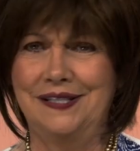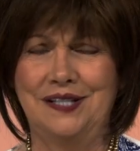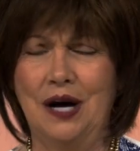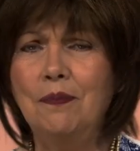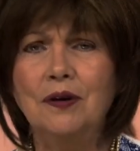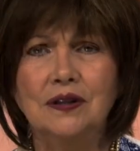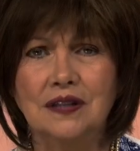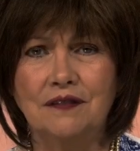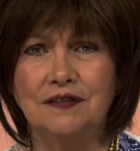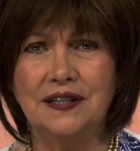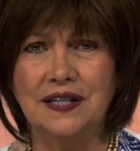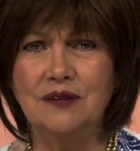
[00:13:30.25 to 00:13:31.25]
Double
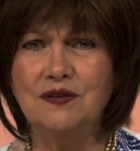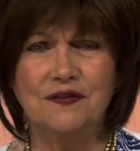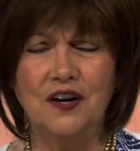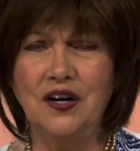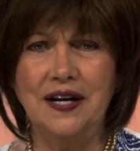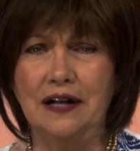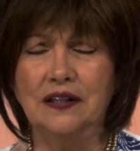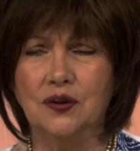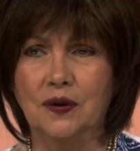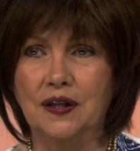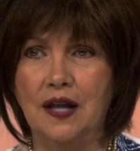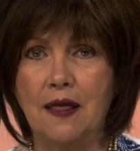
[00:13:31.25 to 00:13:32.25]
lovely. He was very eloquent.